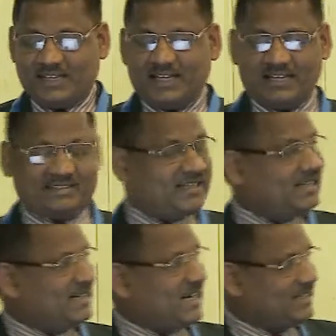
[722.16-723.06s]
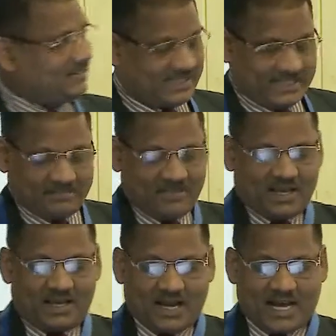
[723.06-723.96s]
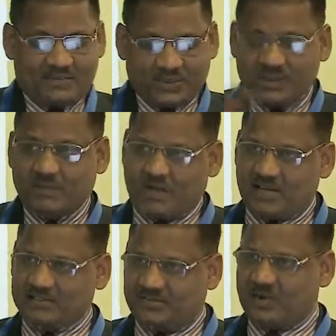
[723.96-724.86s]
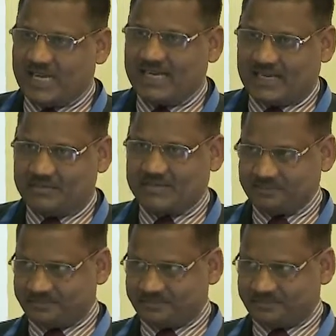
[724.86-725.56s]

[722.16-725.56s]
here is an interactive thing. I've shown the process flow diagrams.